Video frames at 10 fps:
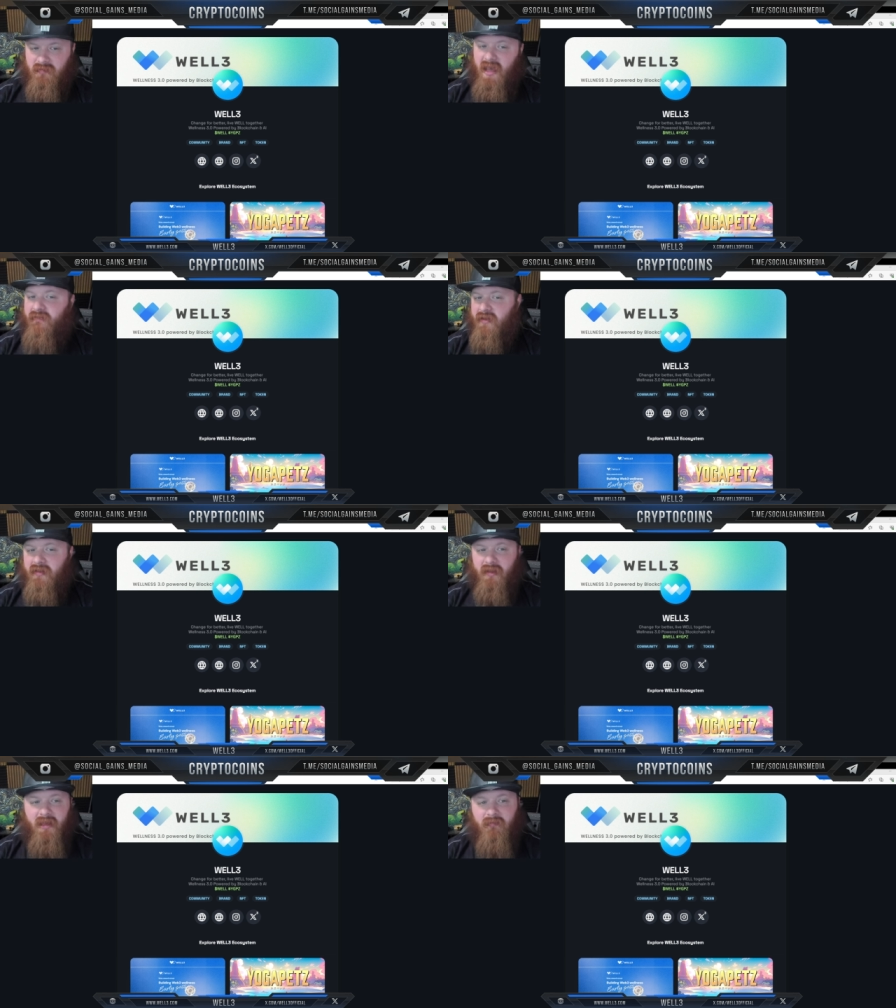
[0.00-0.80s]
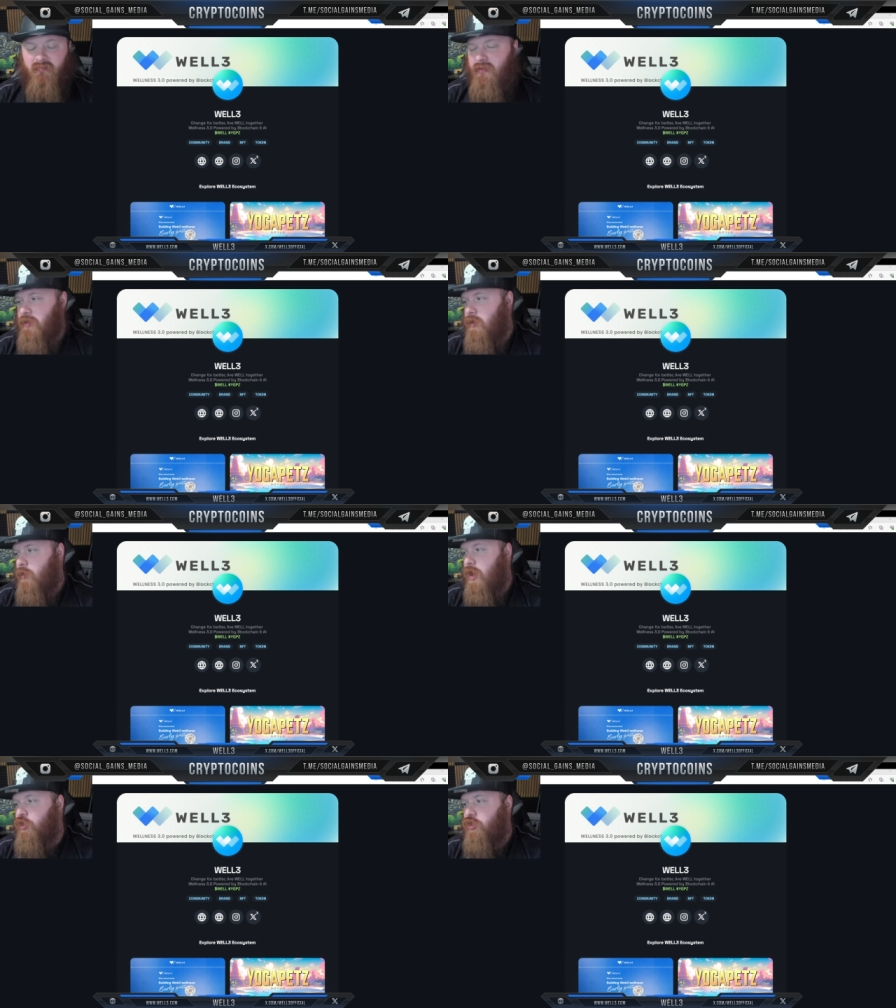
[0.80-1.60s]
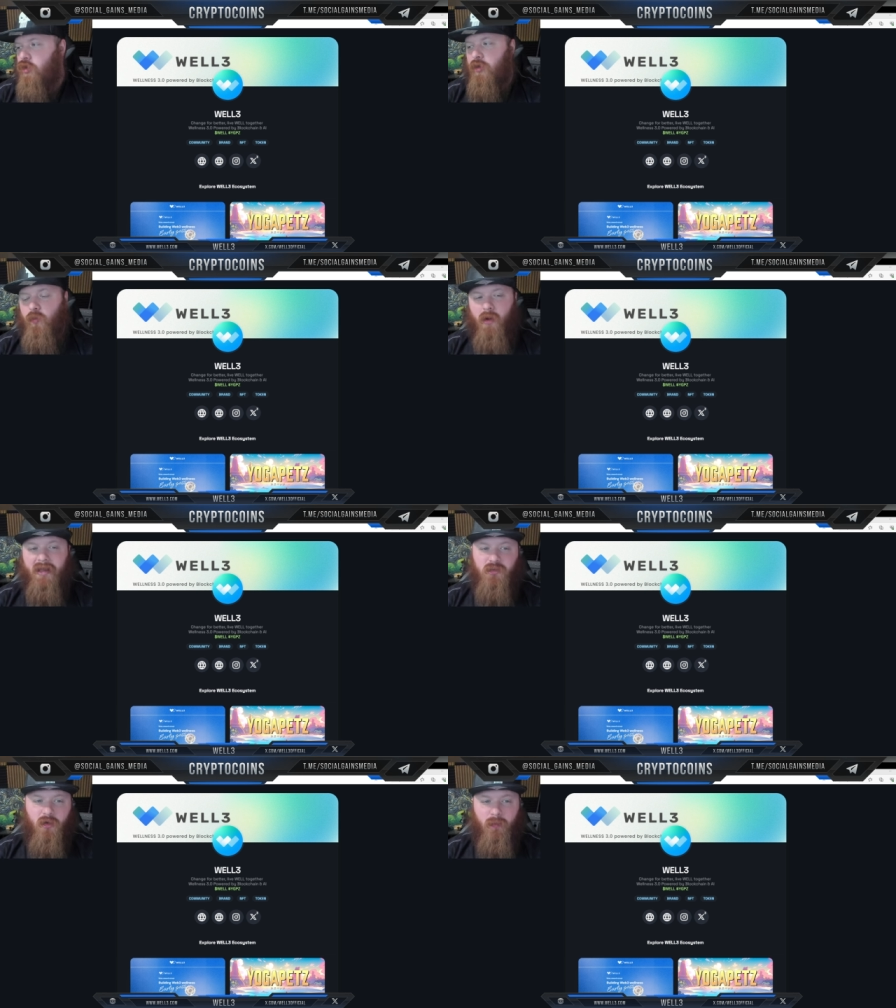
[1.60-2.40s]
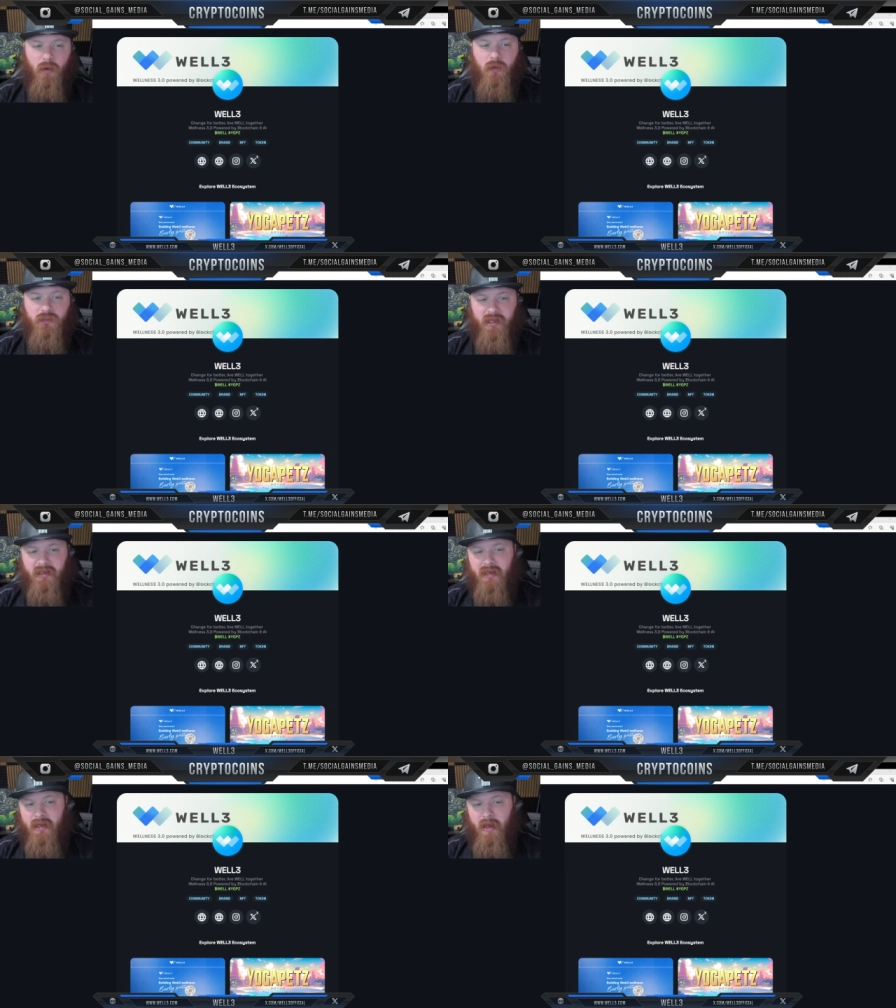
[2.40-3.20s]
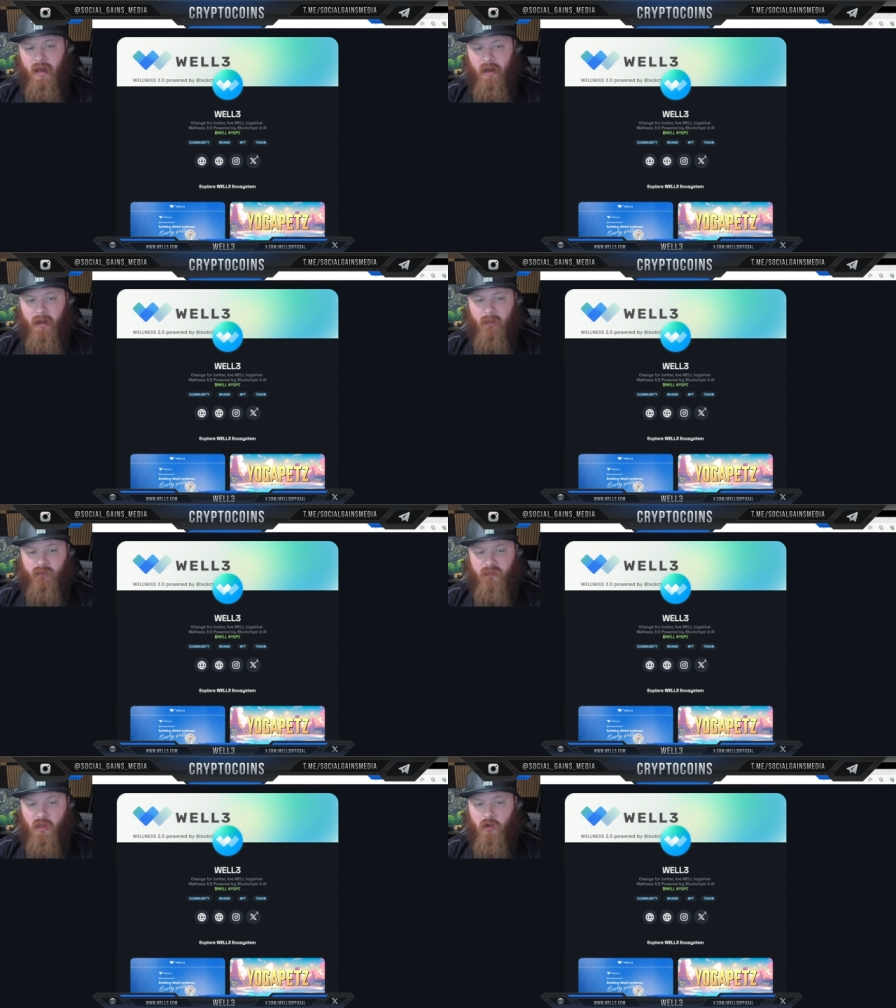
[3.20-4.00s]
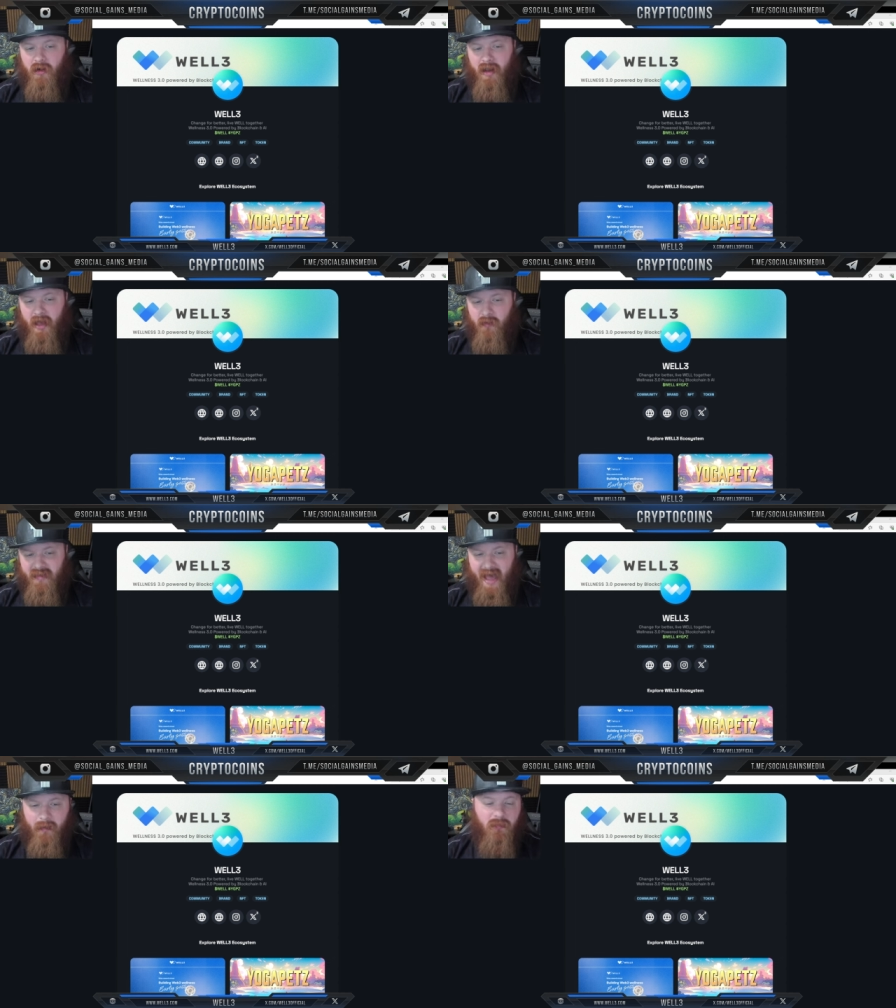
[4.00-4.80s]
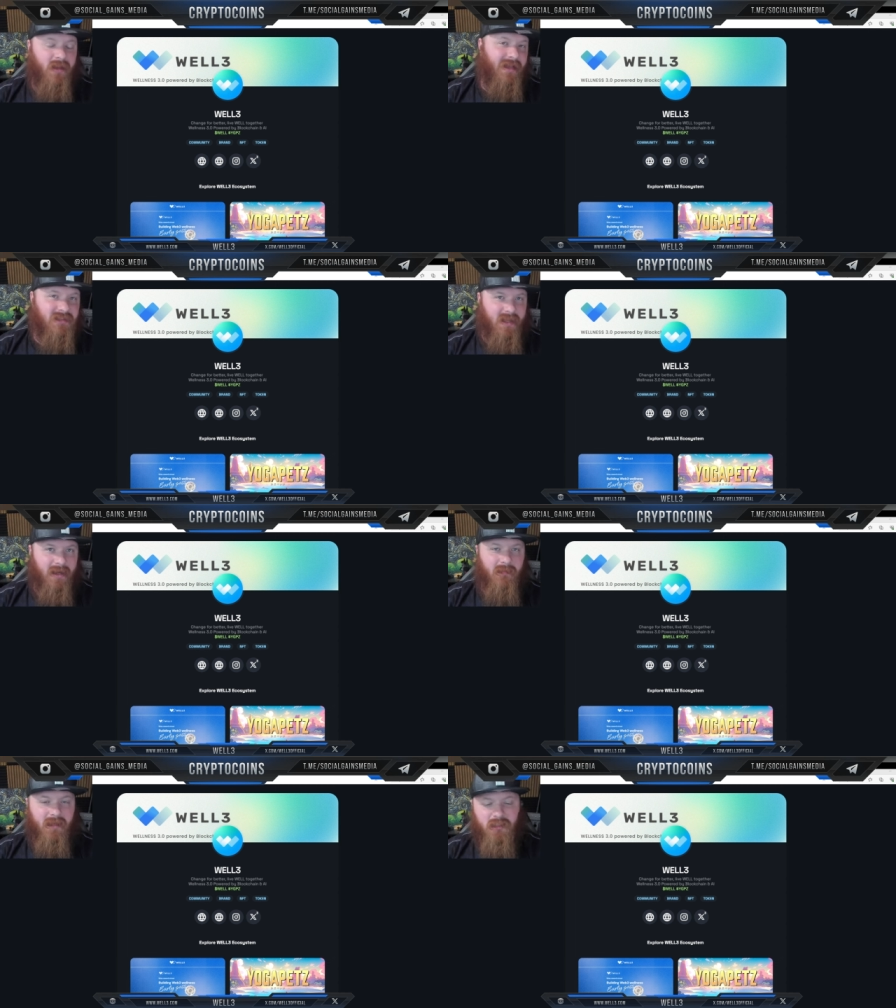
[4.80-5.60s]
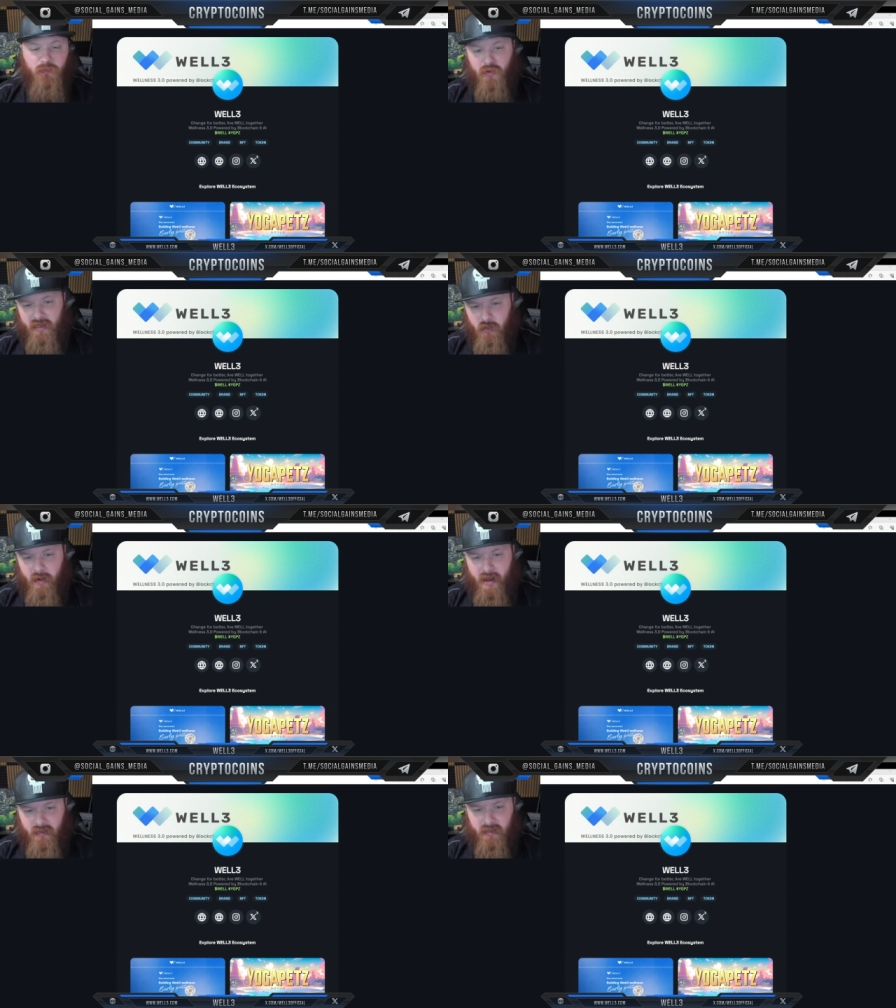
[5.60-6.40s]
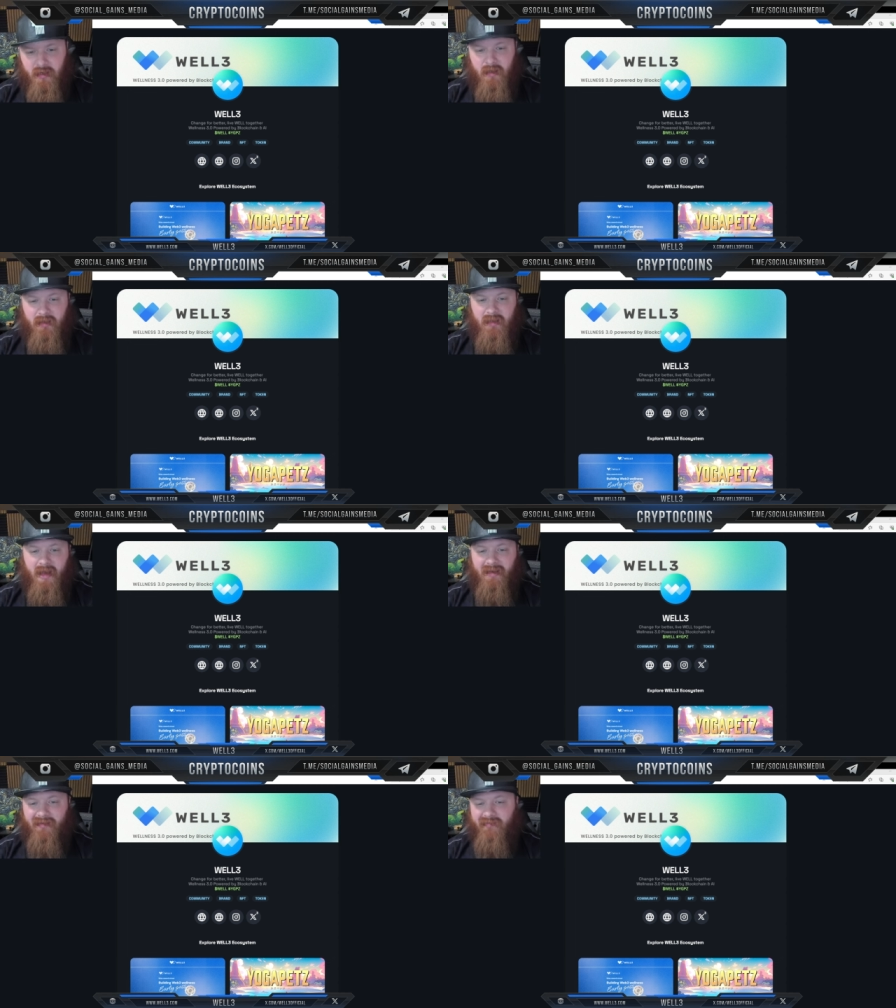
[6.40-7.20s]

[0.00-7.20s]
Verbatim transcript: definitely you know a good way to approach it um, the current health app landscape is pretty crowded yet